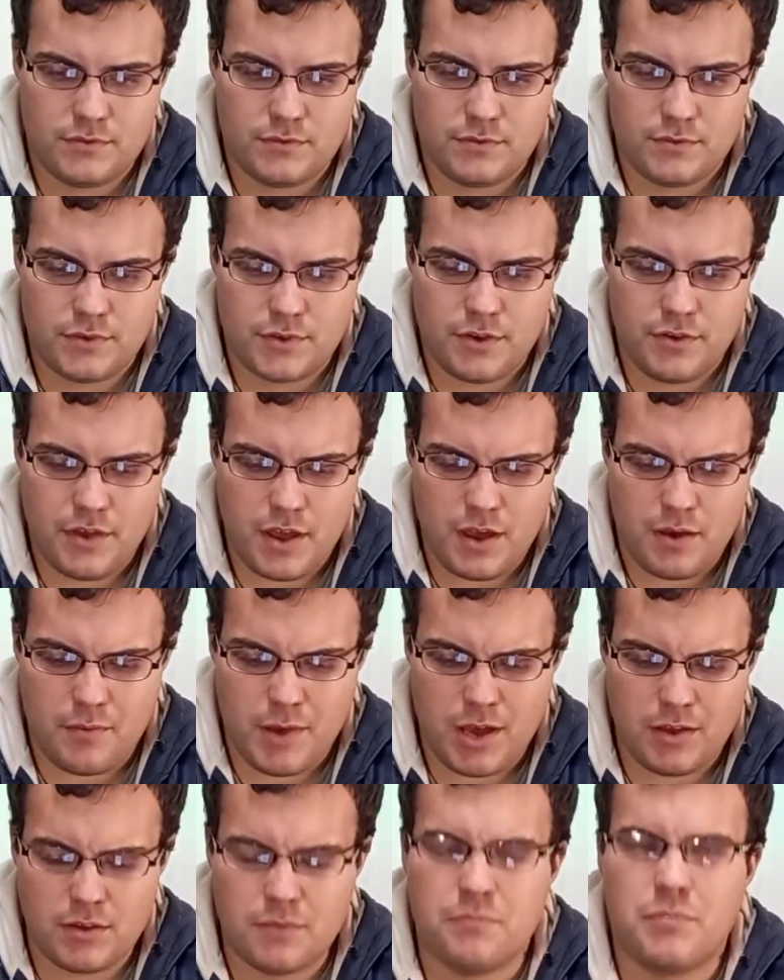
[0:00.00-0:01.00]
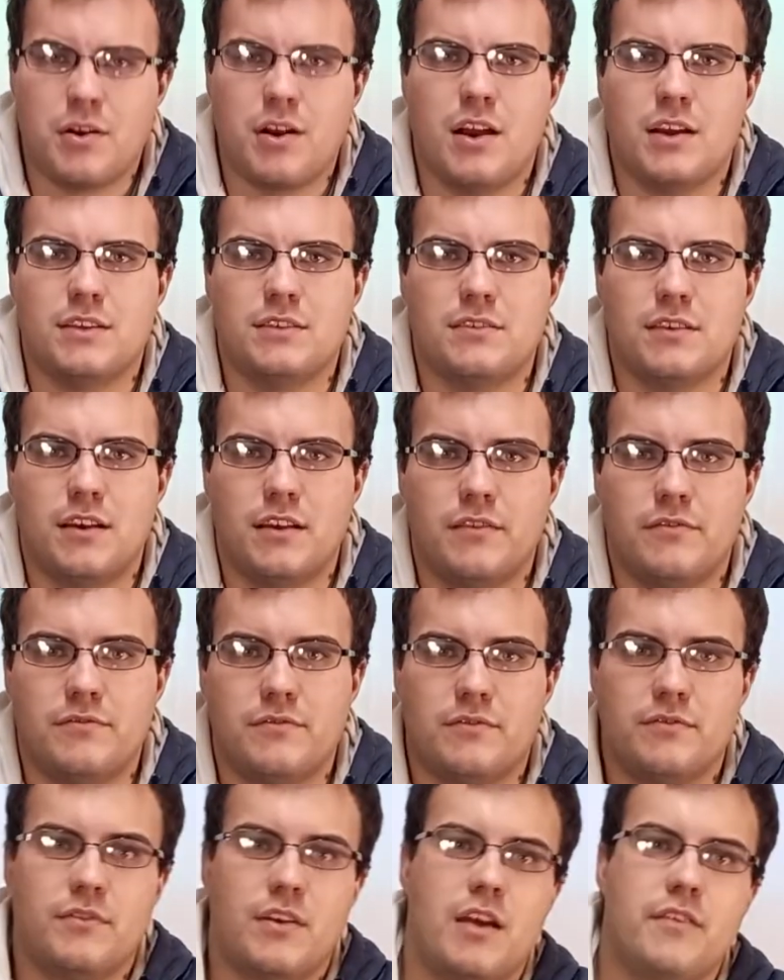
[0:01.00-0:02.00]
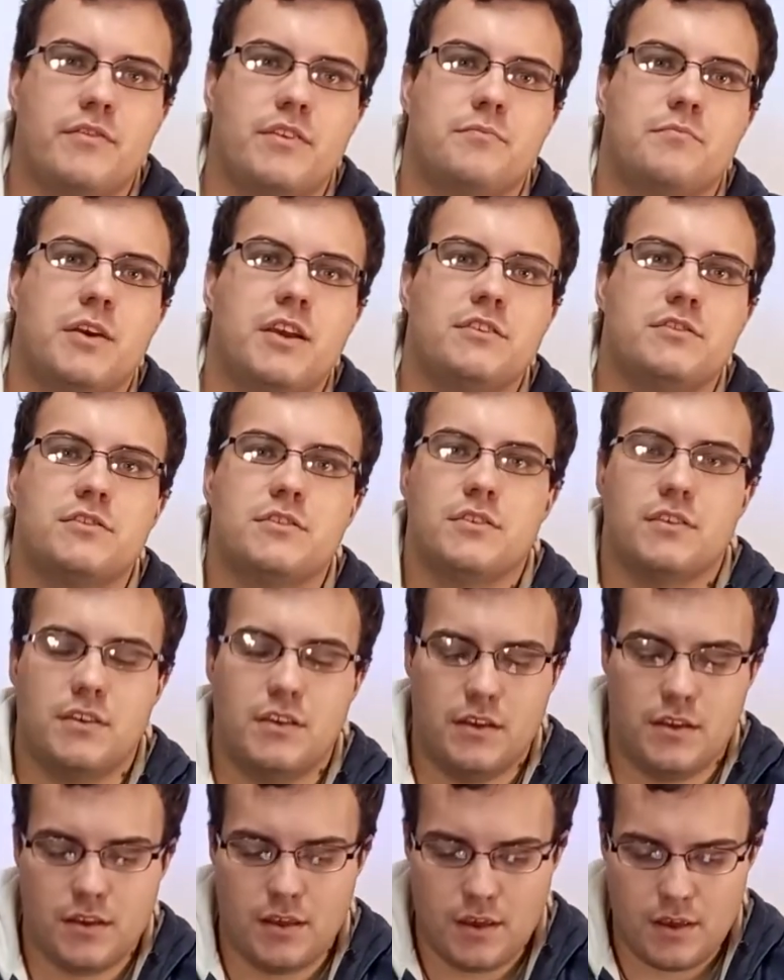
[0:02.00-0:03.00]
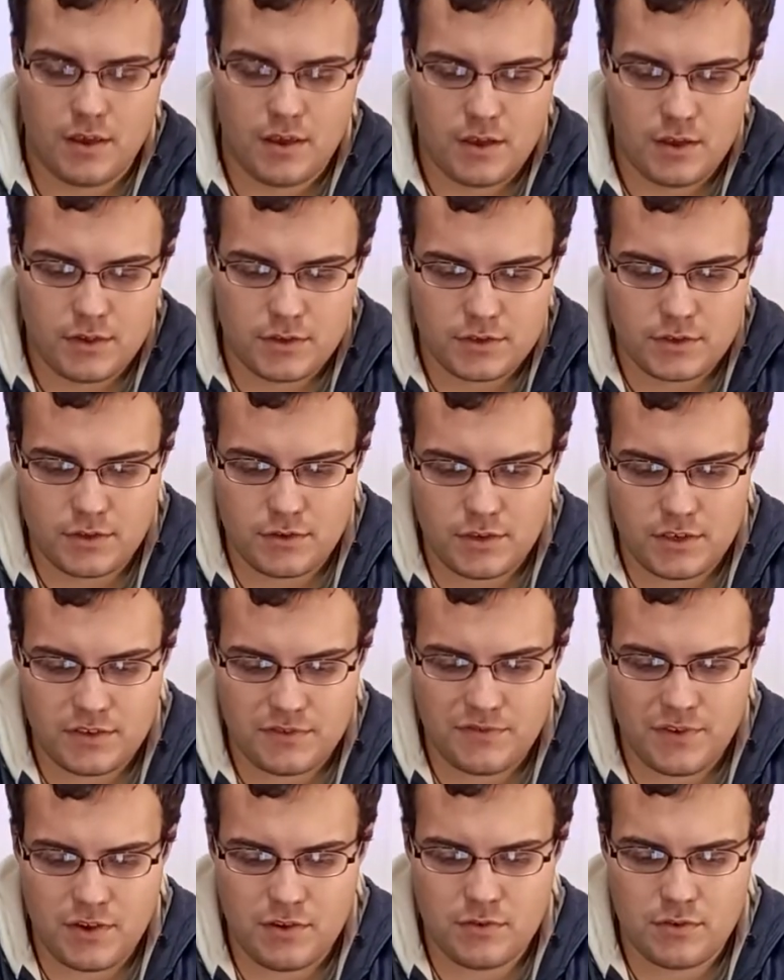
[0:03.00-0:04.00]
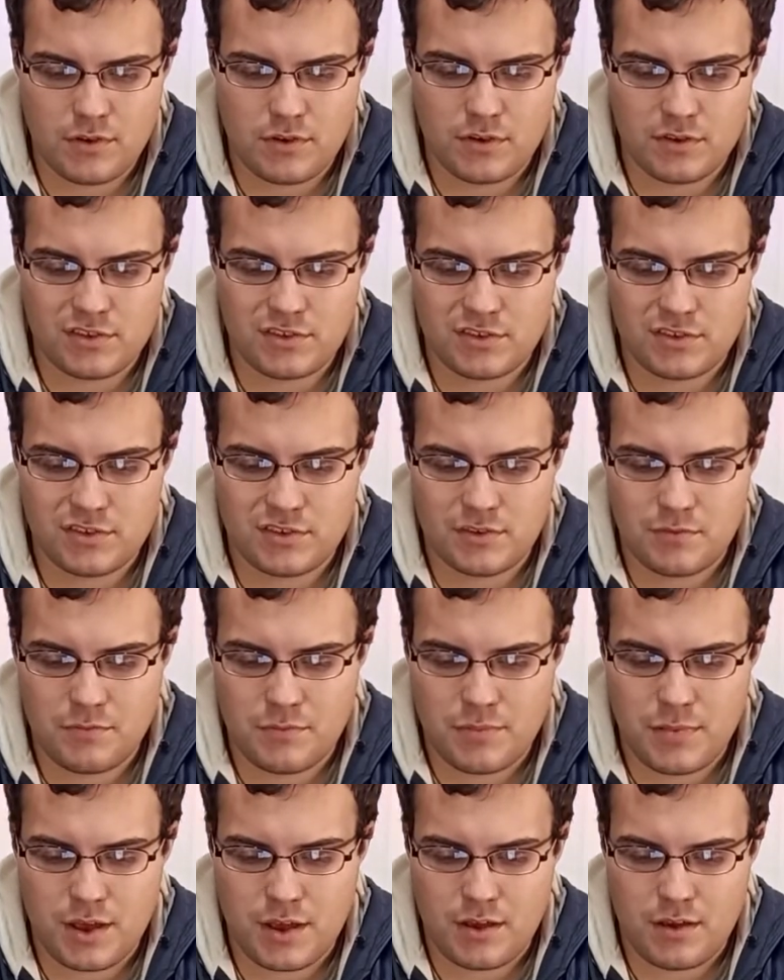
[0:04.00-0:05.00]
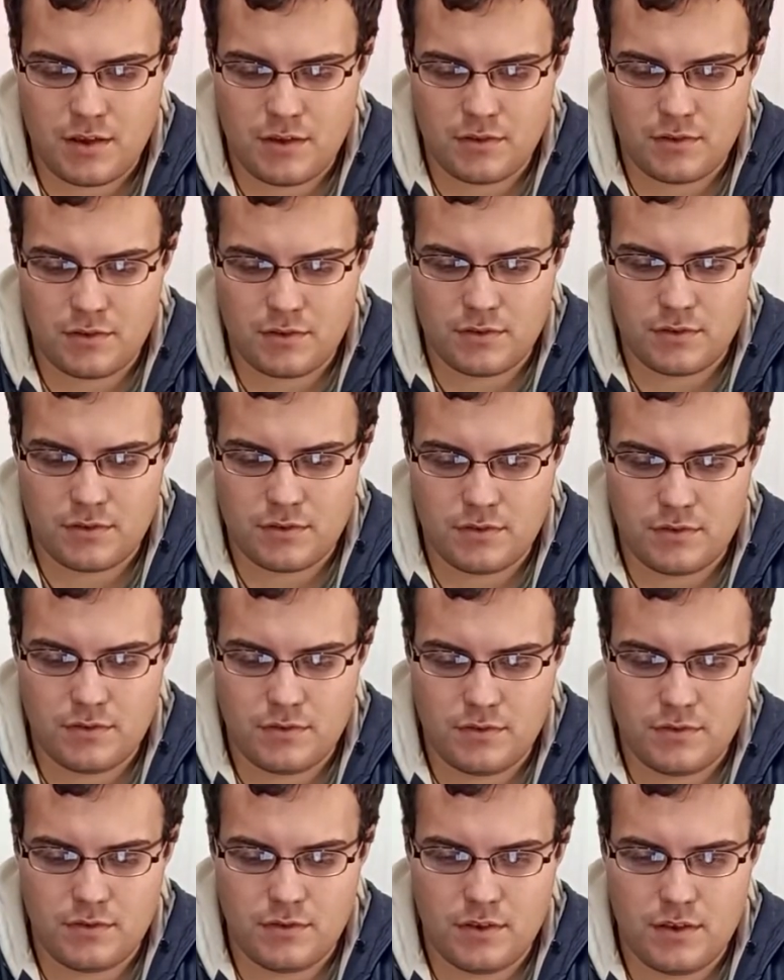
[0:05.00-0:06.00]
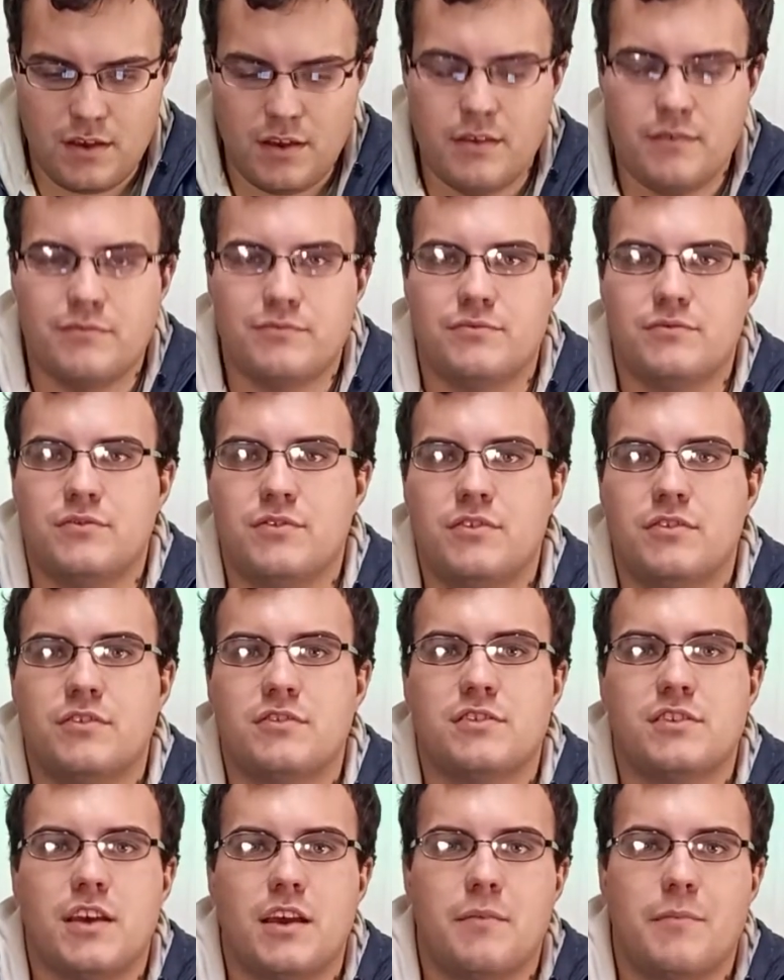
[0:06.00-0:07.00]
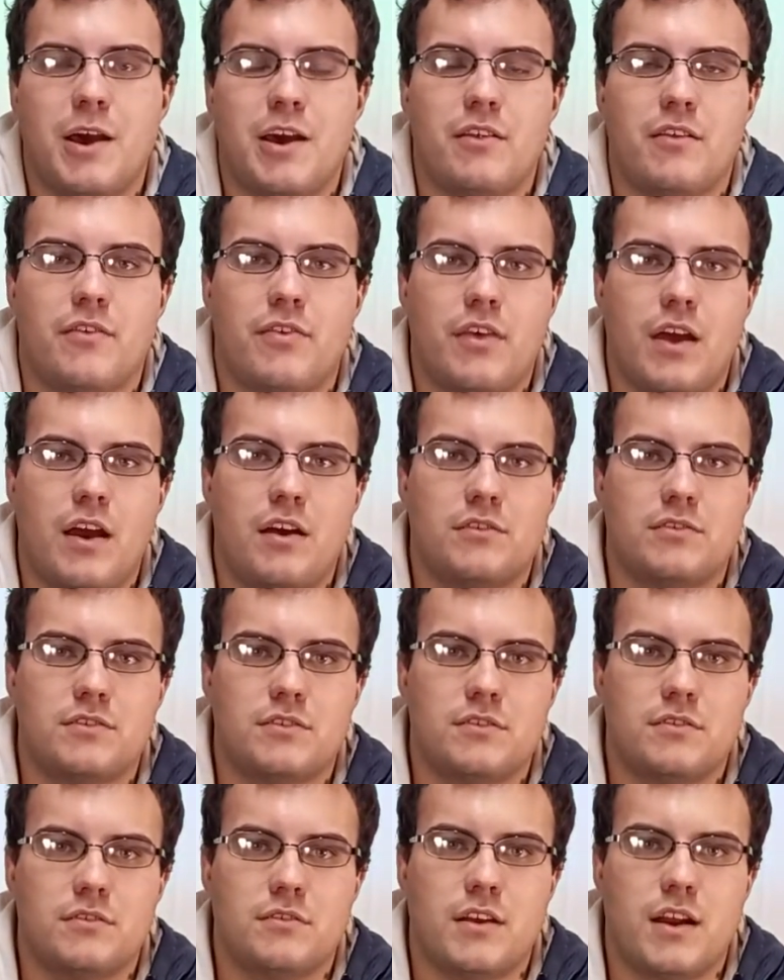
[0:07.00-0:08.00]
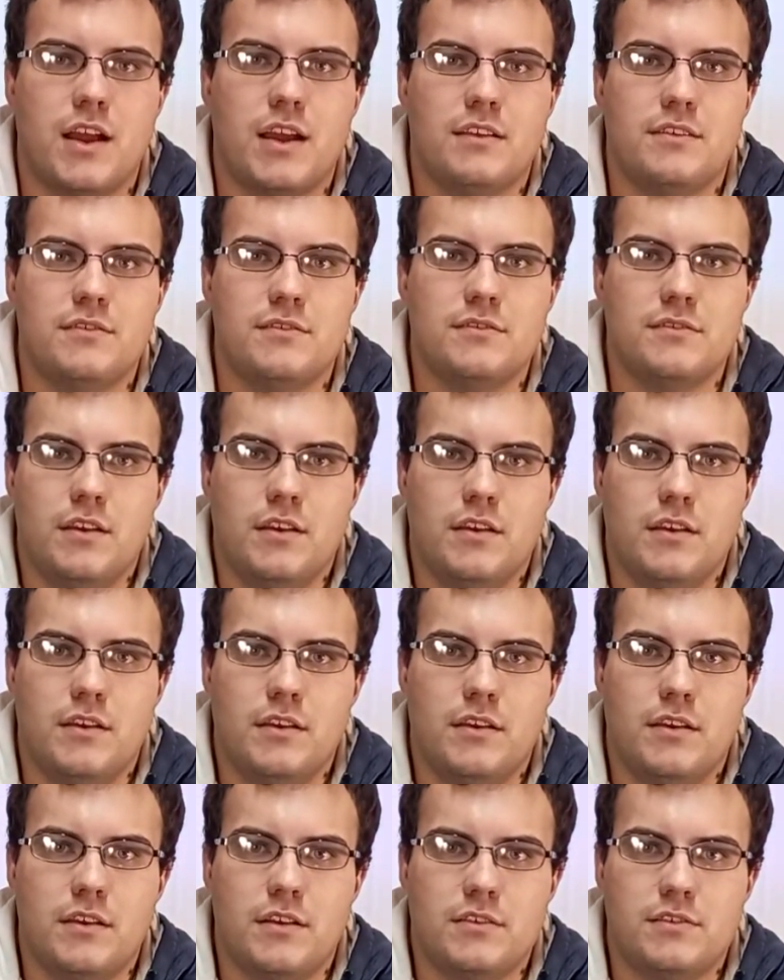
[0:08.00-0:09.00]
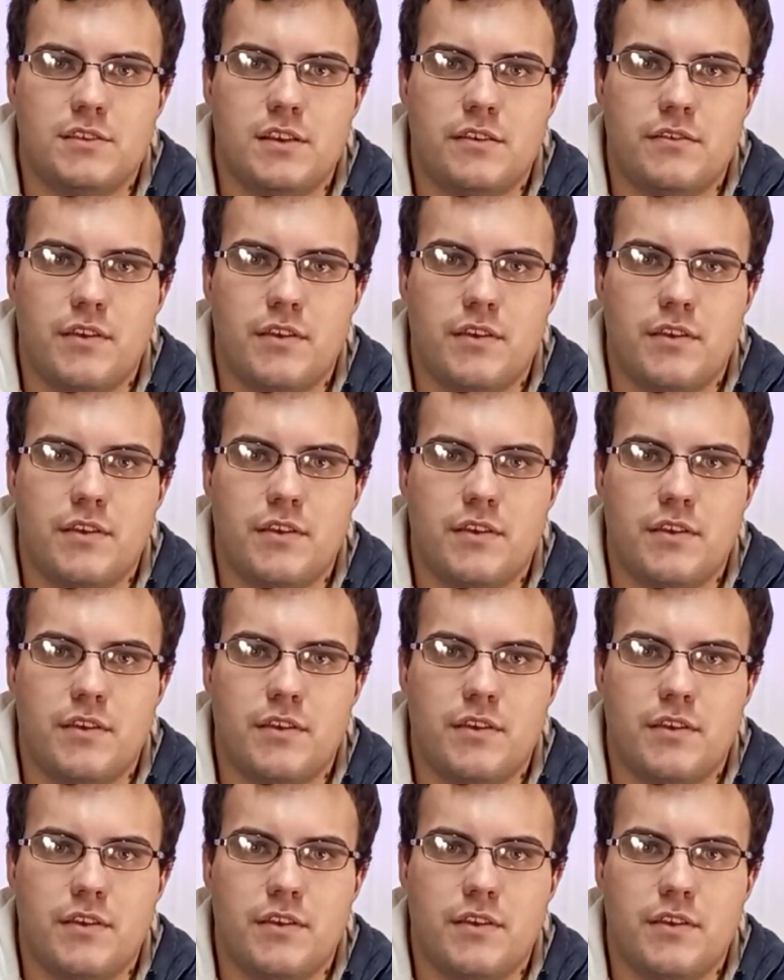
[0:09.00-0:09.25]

So yeah, about the price, I haven't mentioned it yet. So this phone costs about you could say about 1,000 rands. Here in South